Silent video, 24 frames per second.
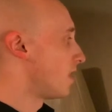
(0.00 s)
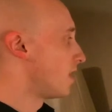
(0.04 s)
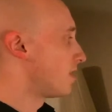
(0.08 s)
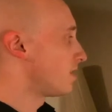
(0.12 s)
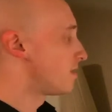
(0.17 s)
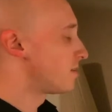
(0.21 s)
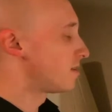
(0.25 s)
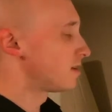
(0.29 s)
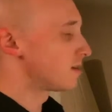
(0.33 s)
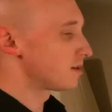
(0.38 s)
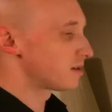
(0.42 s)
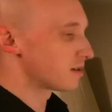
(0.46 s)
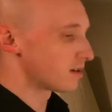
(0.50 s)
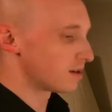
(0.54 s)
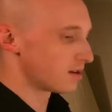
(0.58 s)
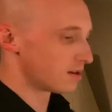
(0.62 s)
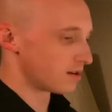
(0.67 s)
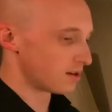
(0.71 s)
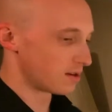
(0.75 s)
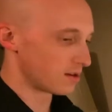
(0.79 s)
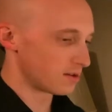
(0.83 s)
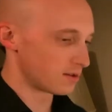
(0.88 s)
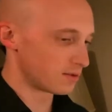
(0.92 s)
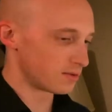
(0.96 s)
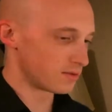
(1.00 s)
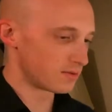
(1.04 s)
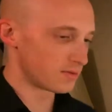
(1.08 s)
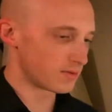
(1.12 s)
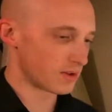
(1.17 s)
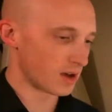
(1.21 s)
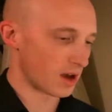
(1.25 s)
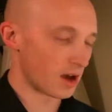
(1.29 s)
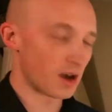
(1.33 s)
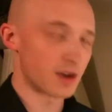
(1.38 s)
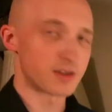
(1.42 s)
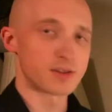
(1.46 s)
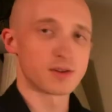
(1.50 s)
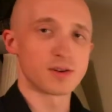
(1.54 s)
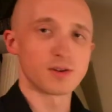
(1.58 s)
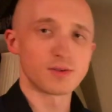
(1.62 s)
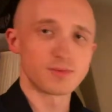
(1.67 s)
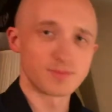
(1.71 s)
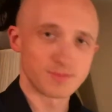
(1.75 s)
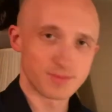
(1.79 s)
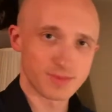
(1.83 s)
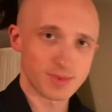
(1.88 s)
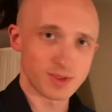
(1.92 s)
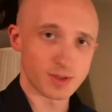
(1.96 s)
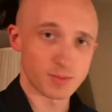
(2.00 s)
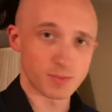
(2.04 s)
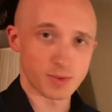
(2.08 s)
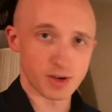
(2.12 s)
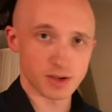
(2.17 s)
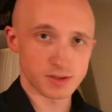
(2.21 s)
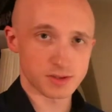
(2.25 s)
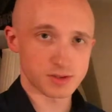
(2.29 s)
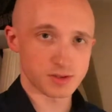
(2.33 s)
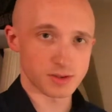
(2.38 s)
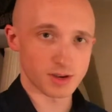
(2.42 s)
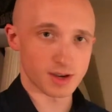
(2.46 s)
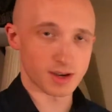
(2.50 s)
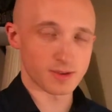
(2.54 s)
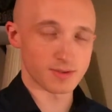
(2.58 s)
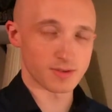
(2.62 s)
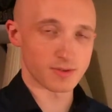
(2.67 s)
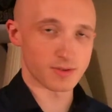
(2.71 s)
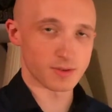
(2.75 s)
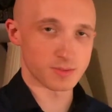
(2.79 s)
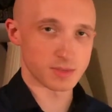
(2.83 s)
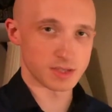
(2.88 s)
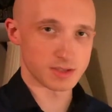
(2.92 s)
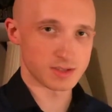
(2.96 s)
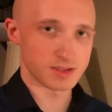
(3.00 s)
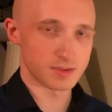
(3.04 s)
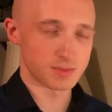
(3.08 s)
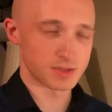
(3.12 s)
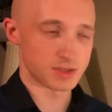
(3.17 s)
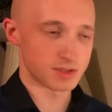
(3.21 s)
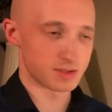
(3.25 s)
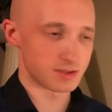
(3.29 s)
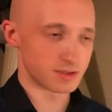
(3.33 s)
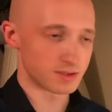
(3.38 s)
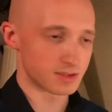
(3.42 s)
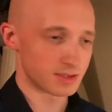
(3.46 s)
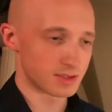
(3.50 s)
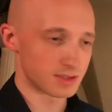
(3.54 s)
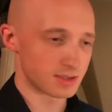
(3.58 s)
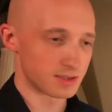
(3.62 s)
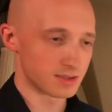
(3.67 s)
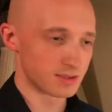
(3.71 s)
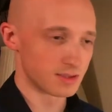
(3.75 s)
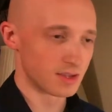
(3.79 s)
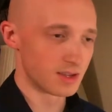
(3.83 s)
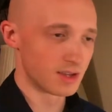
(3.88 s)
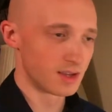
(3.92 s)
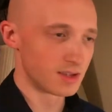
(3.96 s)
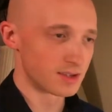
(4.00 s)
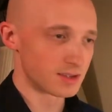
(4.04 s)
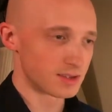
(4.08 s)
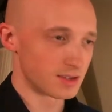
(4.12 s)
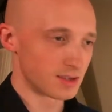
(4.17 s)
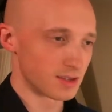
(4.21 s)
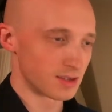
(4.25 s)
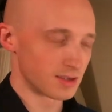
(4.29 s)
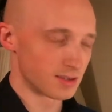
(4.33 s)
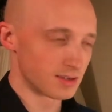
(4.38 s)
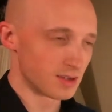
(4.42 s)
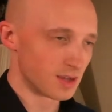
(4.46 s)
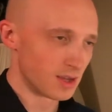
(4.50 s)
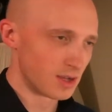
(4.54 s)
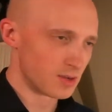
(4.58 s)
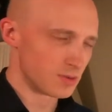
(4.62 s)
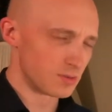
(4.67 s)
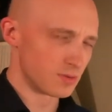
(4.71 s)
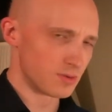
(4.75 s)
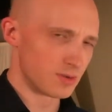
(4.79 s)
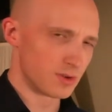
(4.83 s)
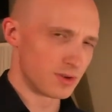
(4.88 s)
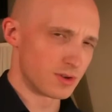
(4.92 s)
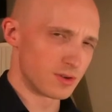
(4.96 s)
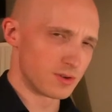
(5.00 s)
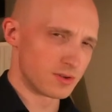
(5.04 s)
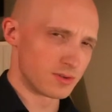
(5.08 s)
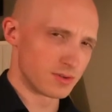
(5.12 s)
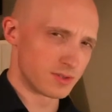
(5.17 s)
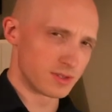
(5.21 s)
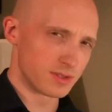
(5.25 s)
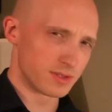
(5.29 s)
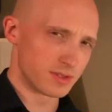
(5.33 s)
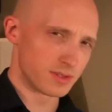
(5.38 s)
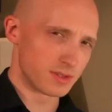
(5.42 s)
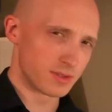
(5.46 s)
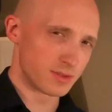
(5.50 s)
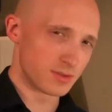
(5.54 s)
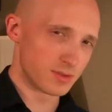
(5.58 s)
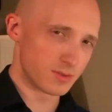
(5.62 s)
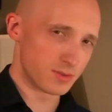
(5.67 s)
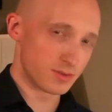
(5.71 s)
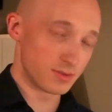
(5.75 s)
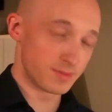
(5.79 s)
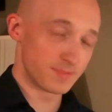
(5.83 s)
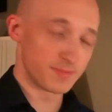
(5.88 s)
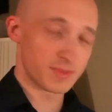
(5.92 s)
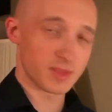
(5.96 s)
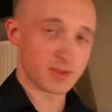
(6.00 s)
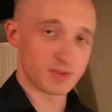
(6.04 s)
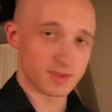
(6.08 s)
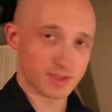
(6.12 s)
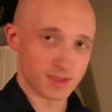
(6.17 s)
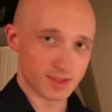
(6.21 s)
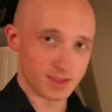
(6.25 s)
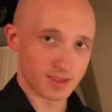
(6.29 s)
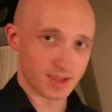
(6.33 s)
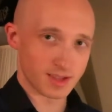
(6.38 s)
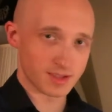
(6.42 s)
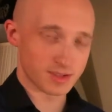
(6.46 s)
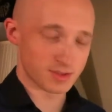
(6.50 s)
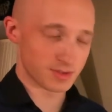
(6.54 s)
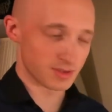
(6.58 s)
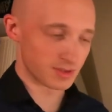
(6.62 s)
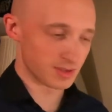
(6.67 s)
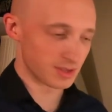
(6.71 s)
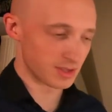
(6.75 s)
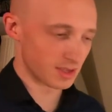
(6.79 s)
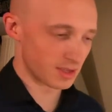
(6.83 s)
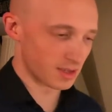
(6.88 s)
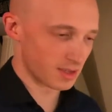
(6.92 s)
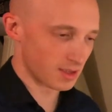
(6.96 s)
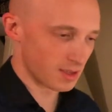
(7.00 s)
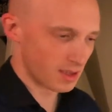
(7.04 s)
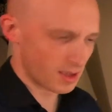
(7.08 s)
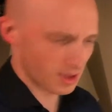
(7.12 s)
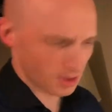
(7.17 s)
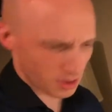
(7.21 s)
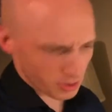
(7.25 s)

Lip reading: I think of Otto, the bus driver from The Simpsons, saying, "Whoa, little dude," that sort of thing.